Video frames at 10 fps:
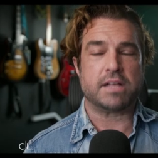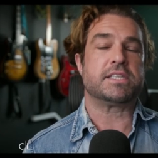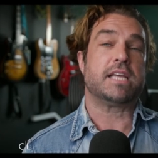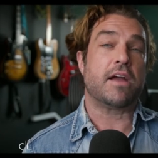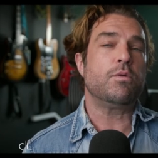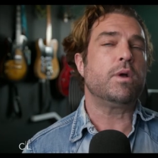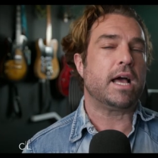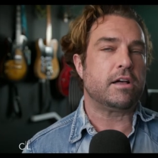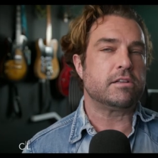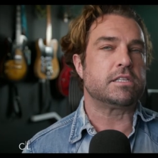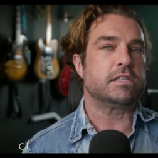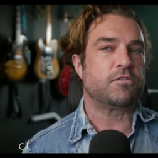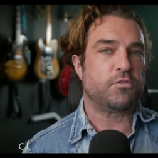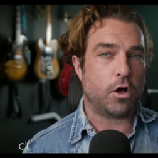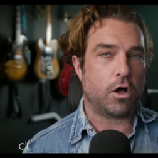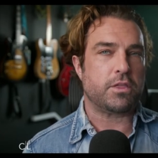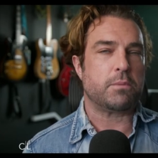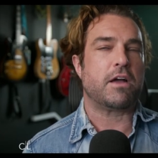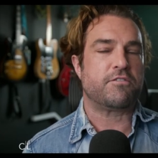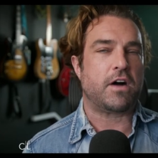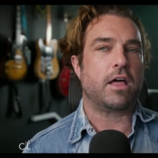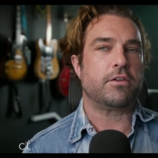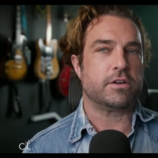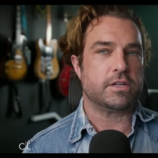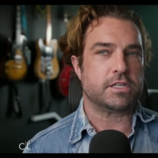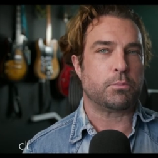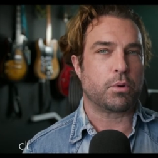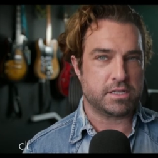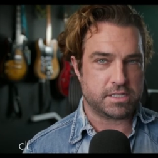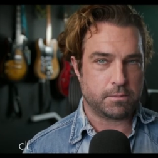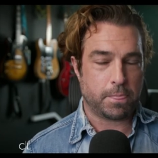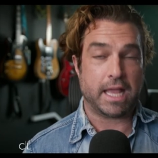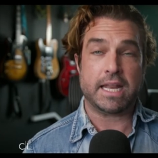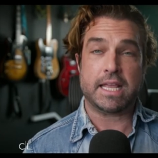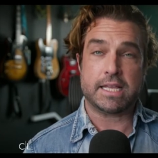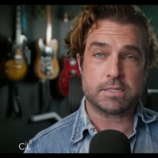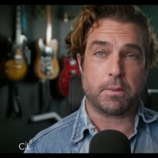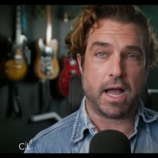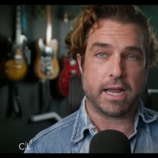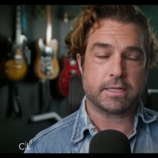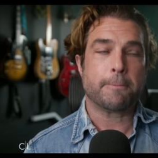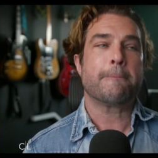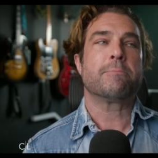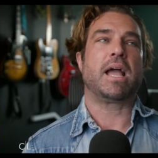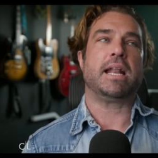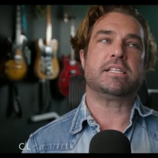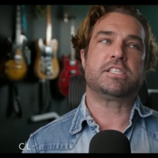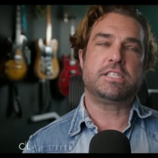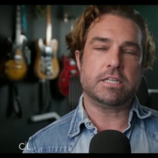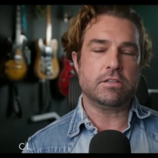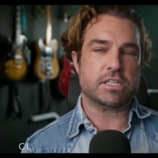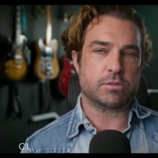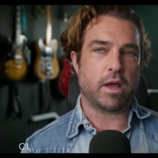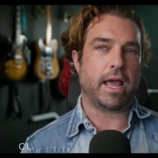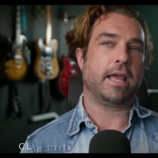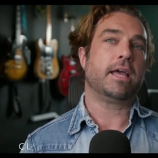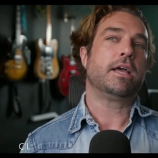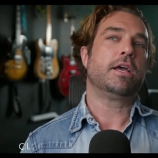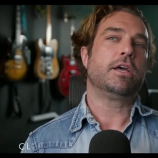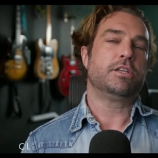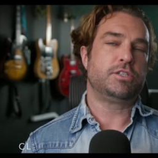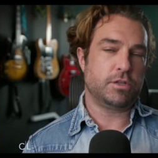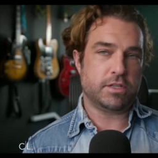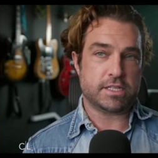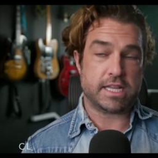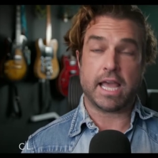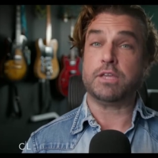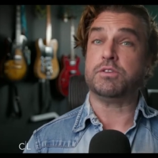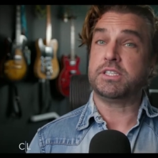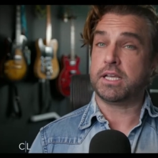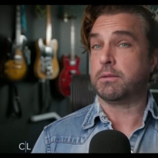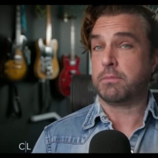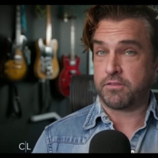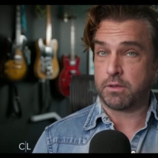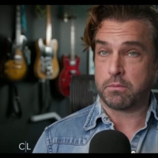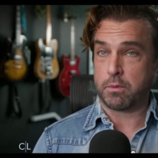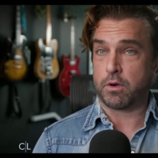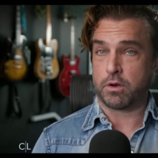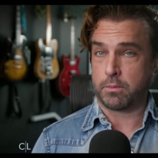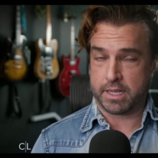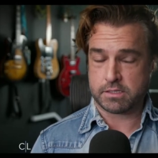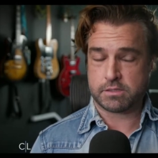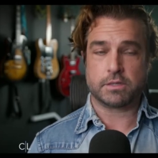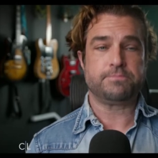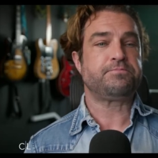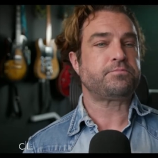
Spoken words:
It's everyone else's fault that my father is in prison in his mind. And it's still this way to this day. You see it in my film, The Murderer in Mansfield.